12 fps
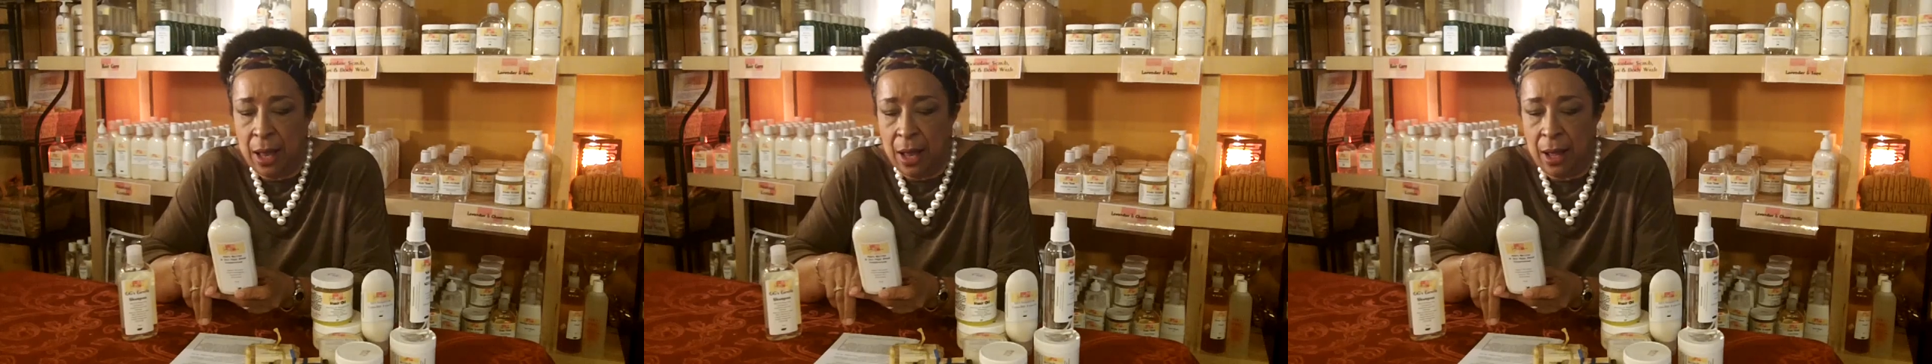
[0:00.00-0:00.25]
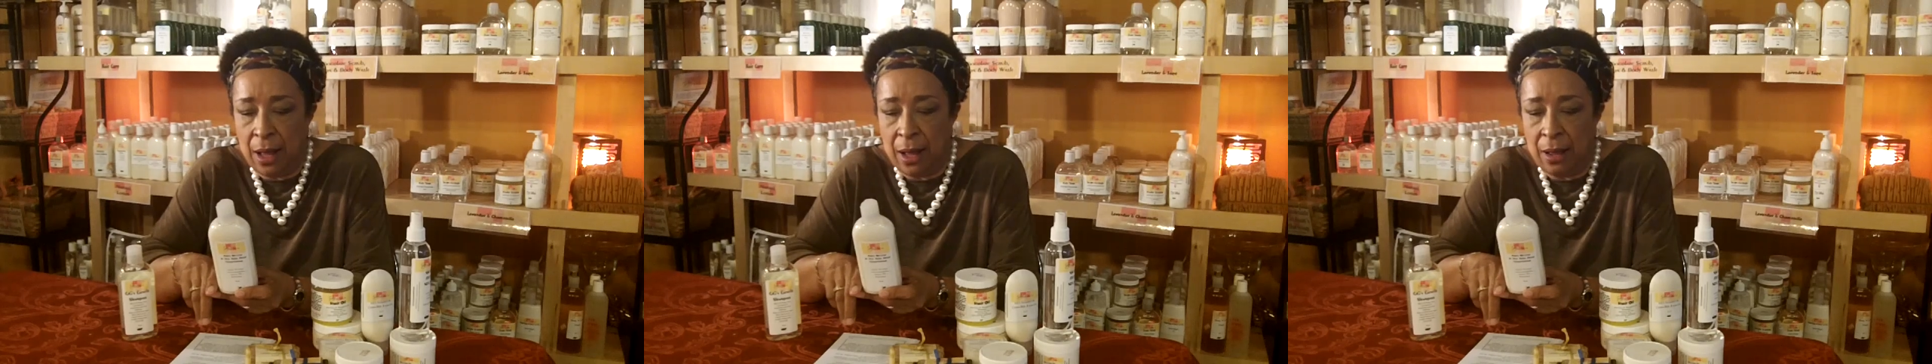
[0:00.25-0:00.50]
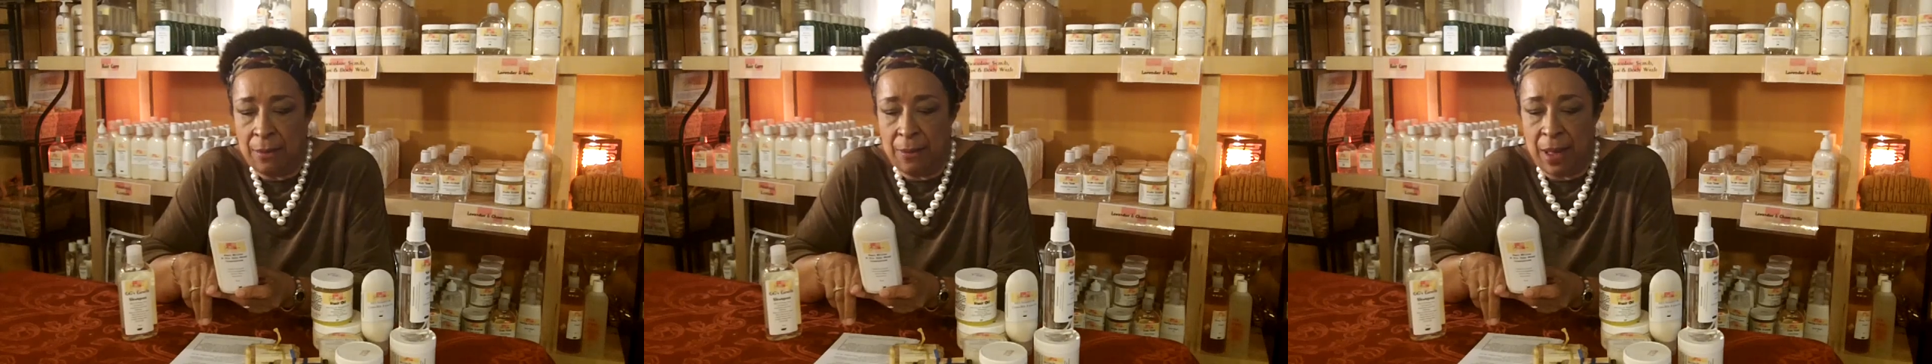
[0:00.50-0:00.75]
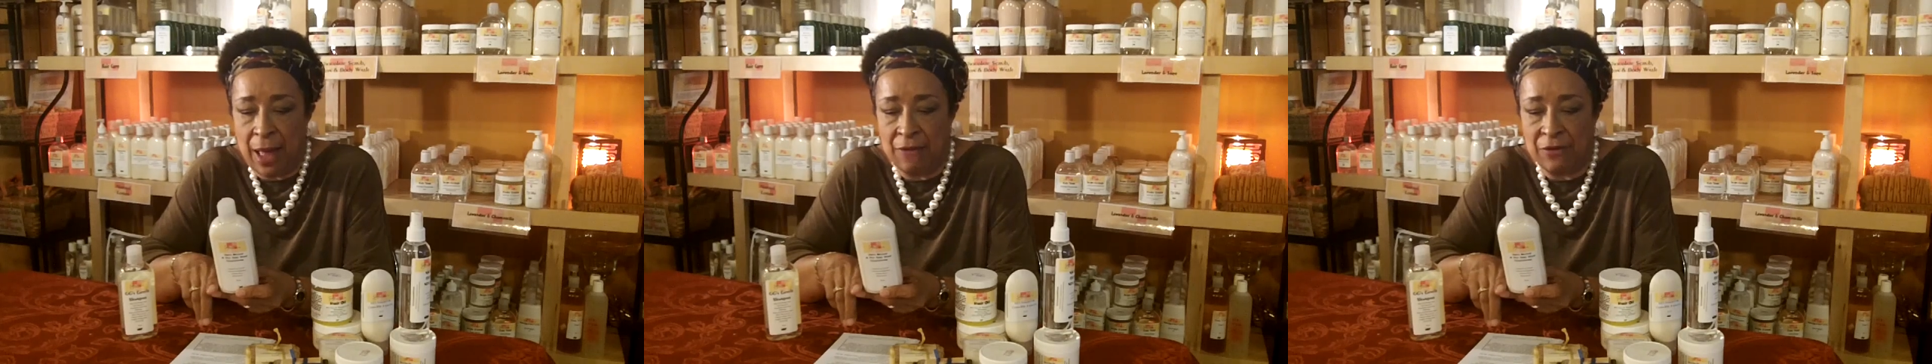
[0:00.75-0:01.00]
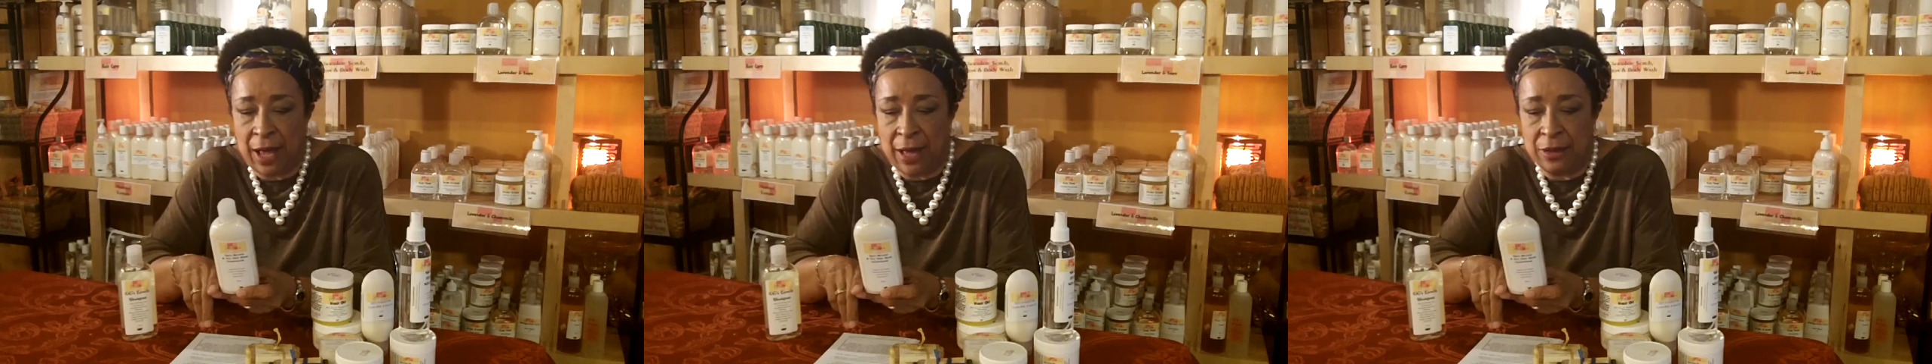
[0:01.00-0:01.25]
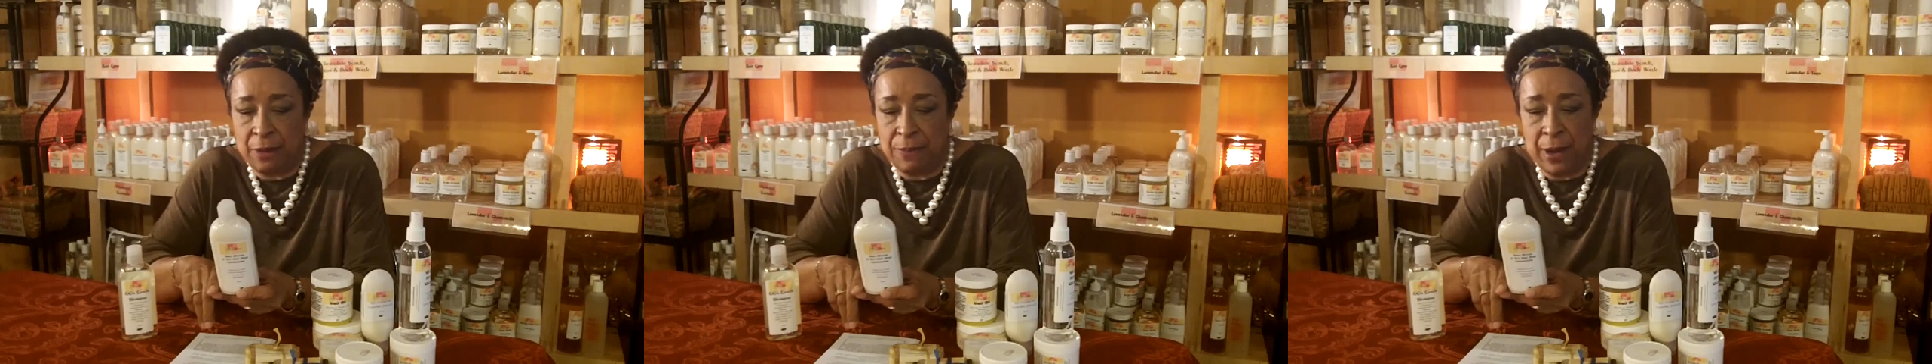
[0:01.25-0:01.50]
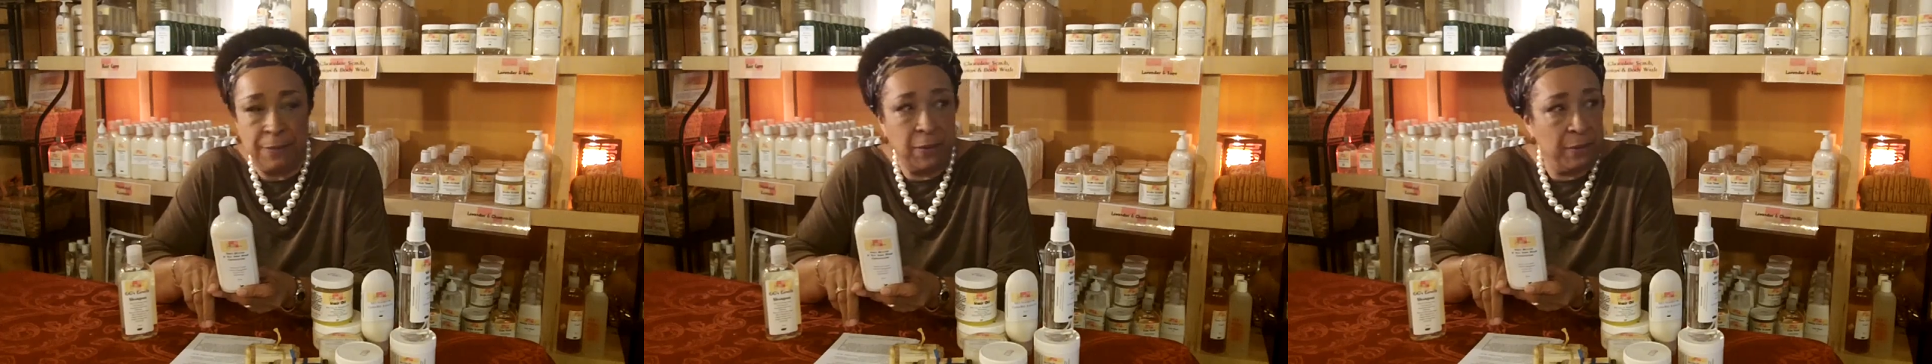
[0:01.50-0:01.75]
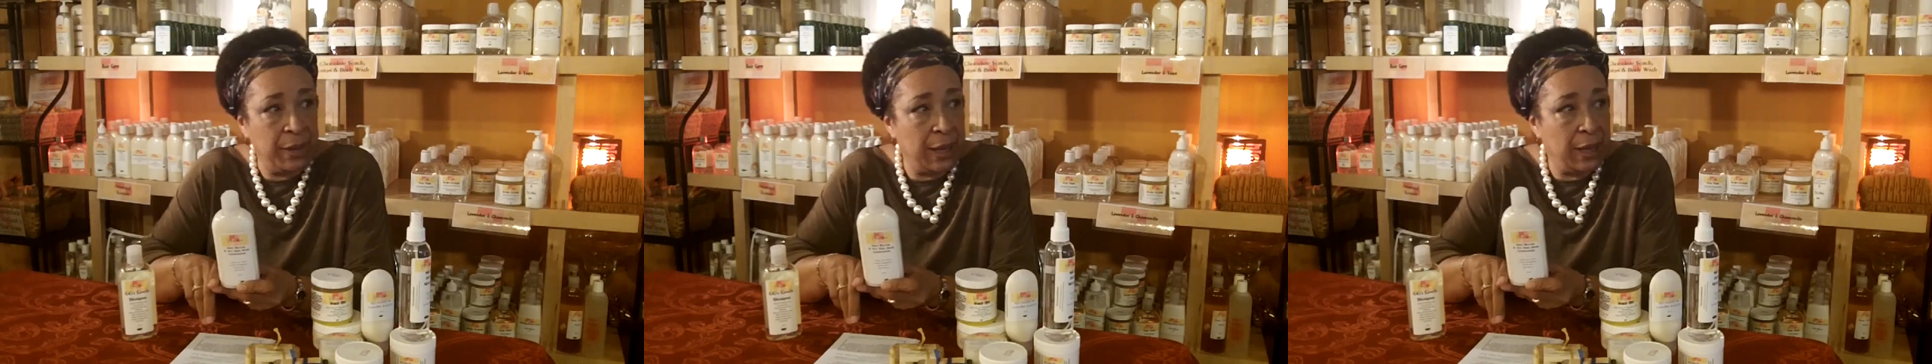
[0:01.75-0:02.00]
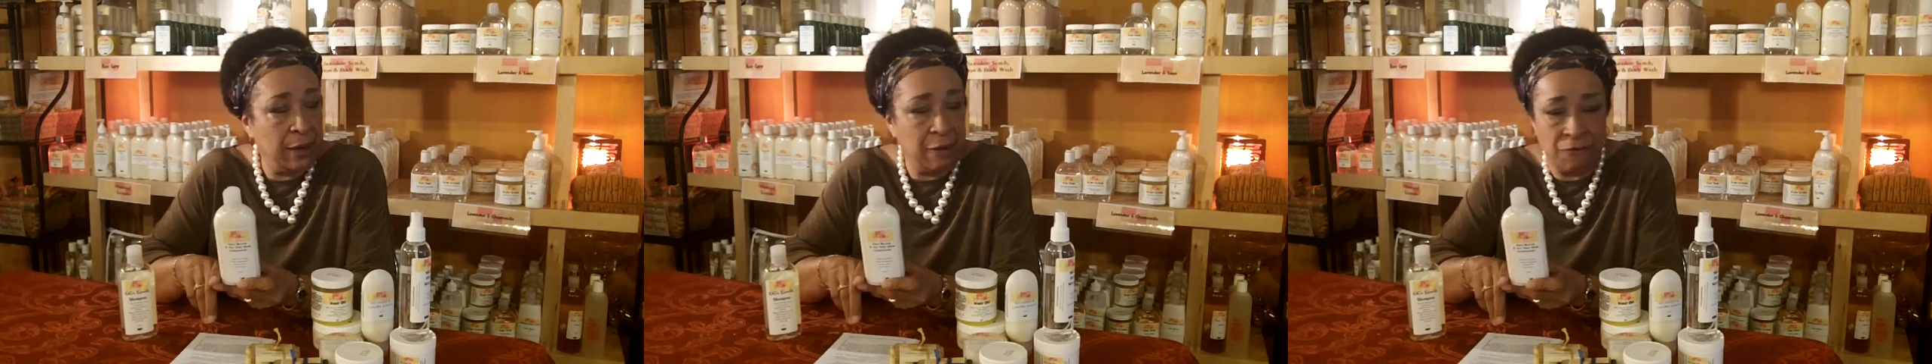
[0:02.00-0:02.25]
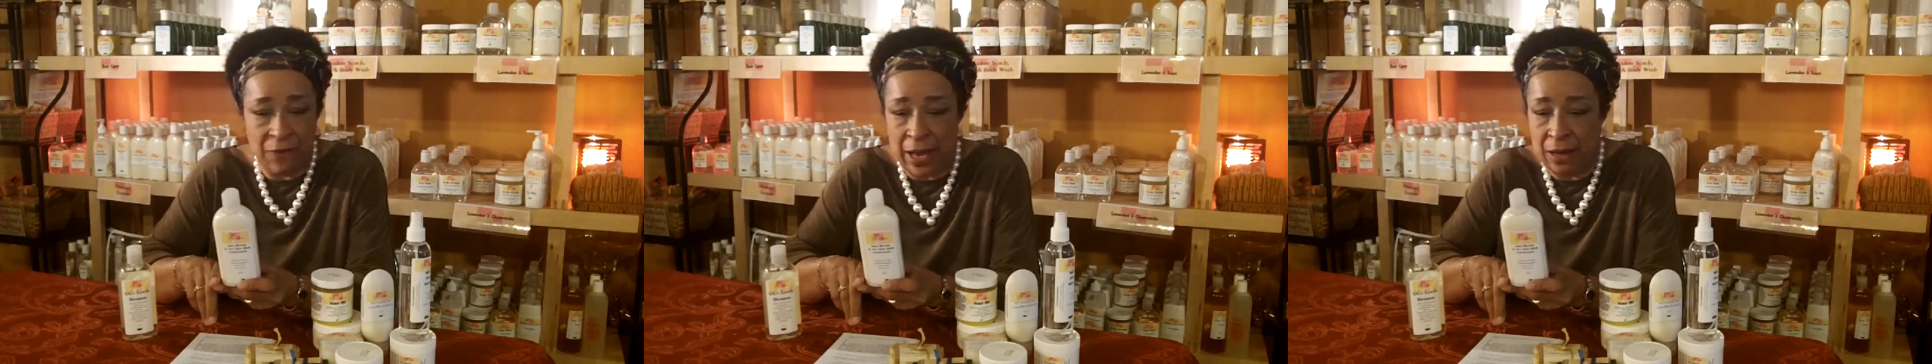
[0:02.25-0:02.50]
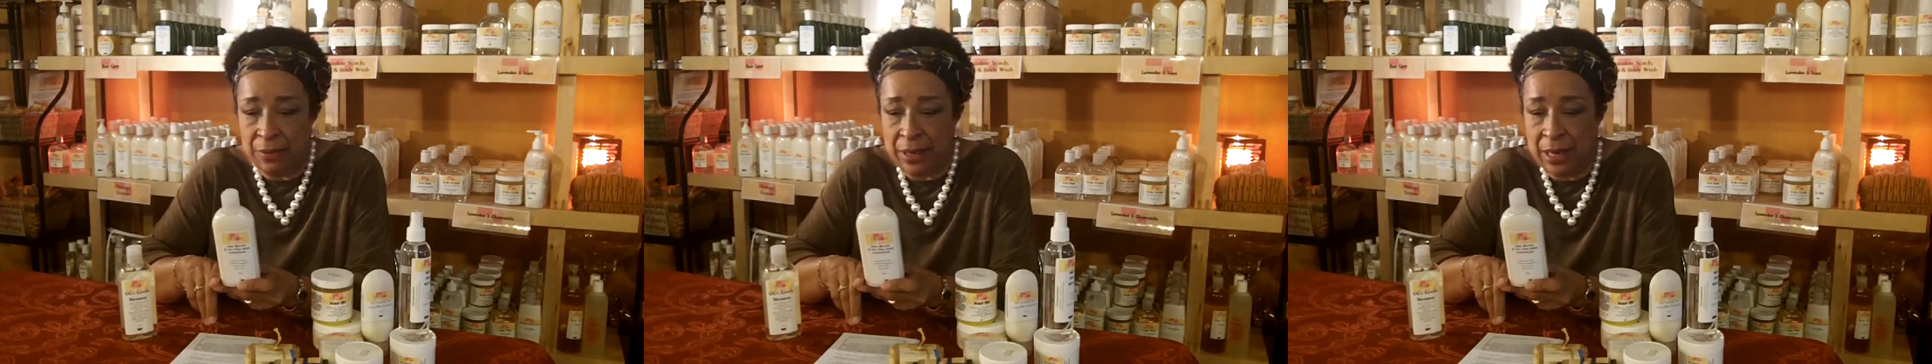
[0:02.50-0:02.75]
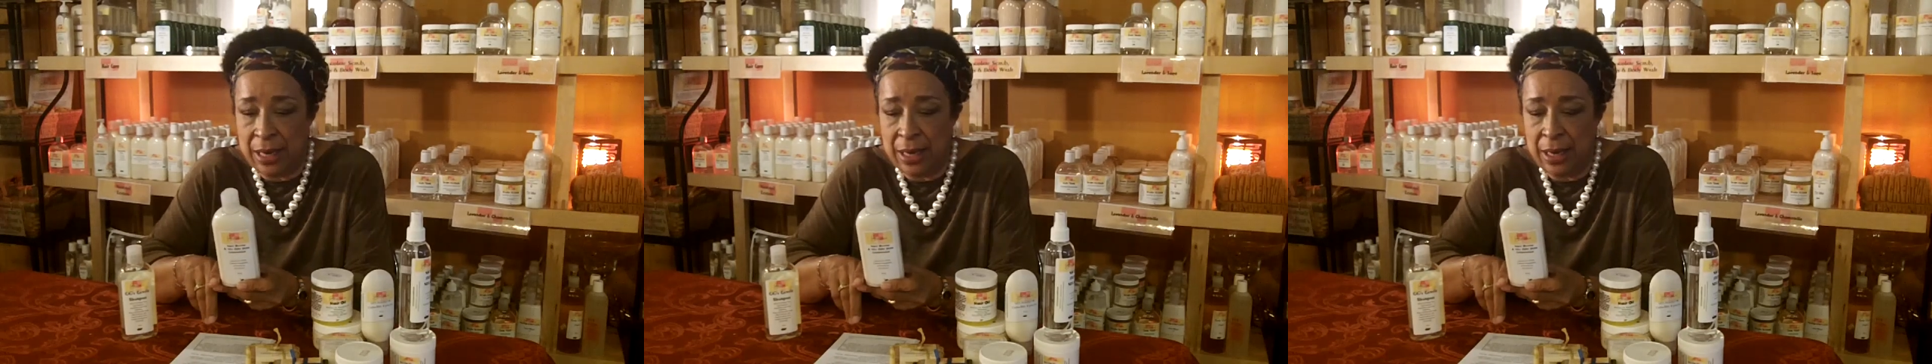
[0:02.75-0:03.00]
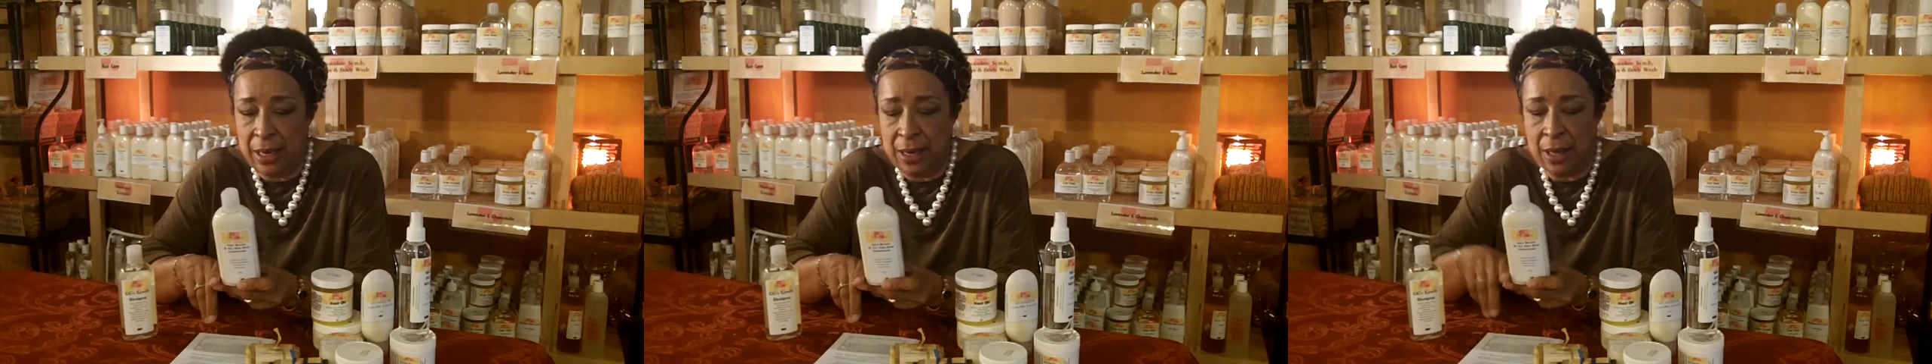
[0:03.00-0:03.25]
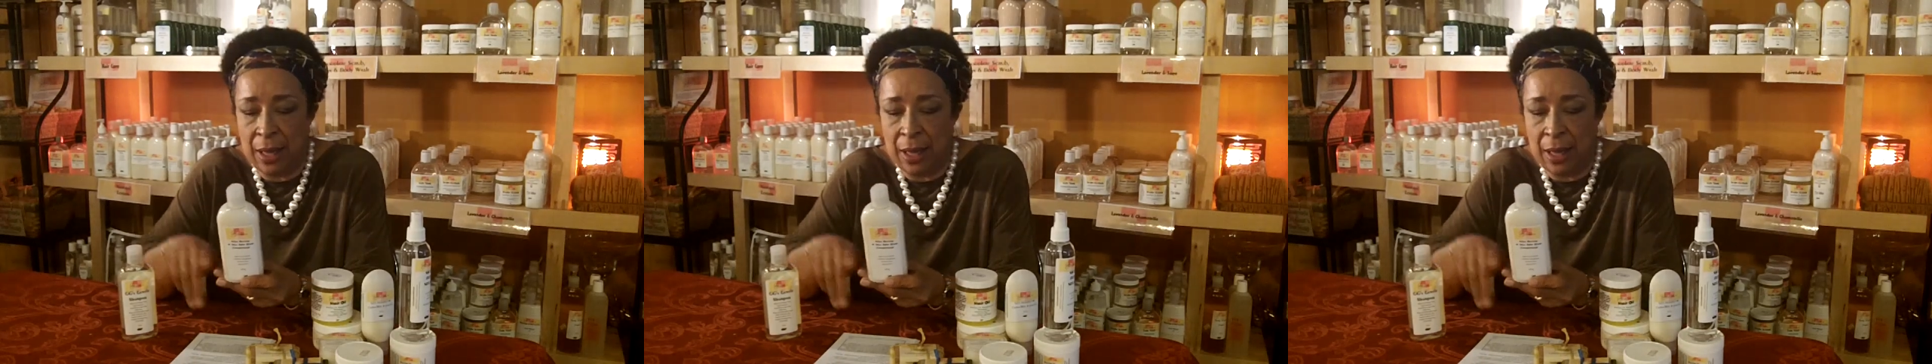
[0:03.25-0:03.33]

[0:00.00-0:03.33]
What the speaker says: I've got the peppermint vitamin E.